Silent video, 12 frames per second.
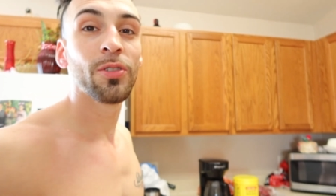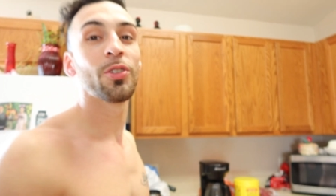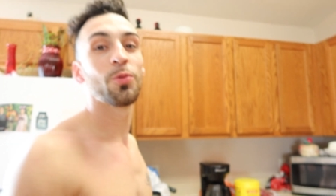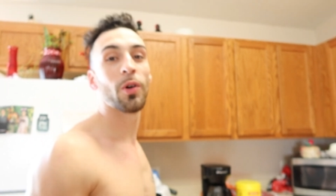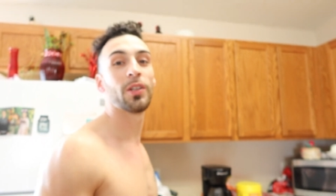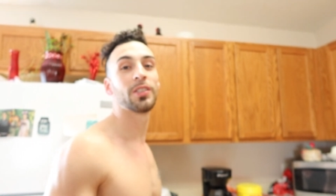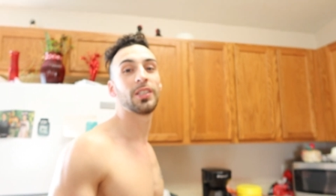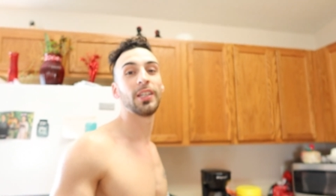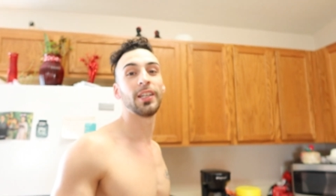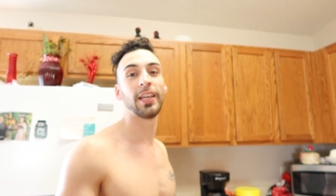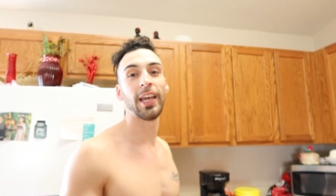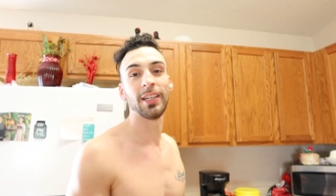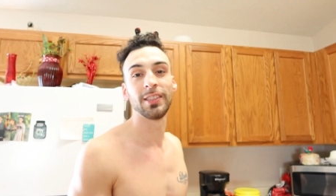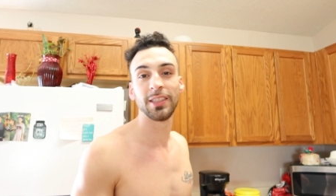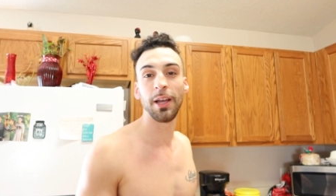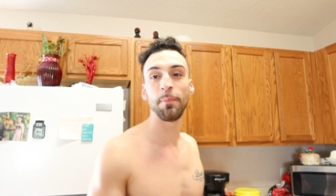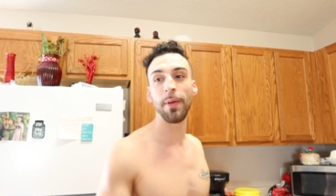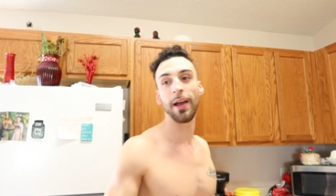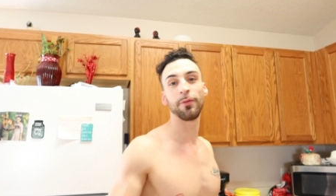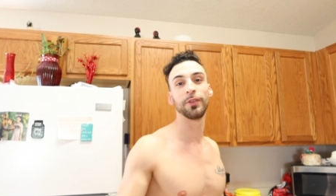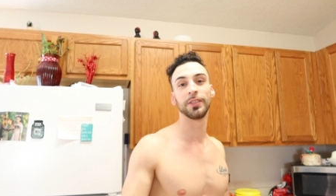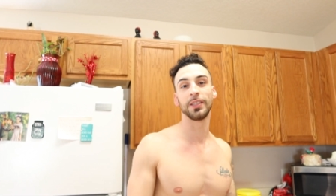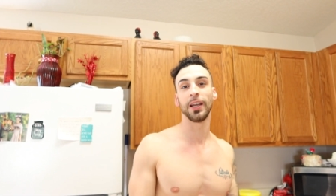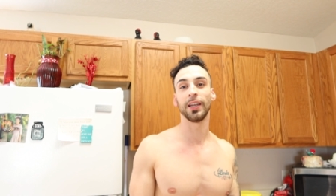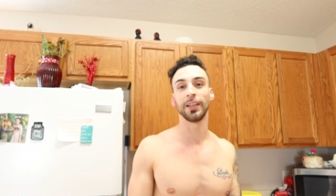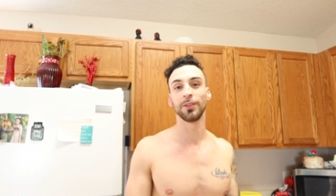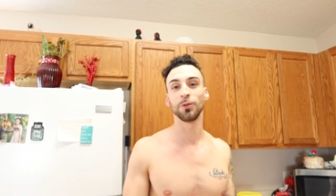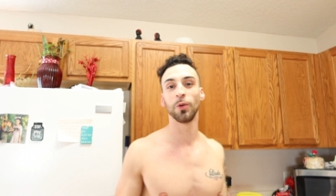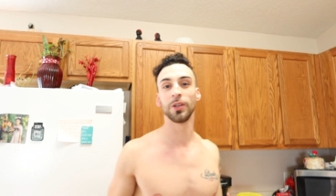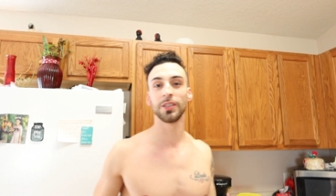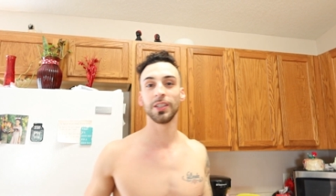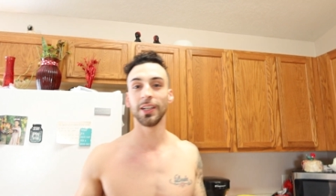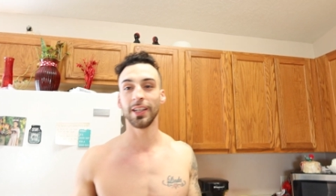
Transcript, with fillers: You just want to see the game. Step back for a second. You see the game?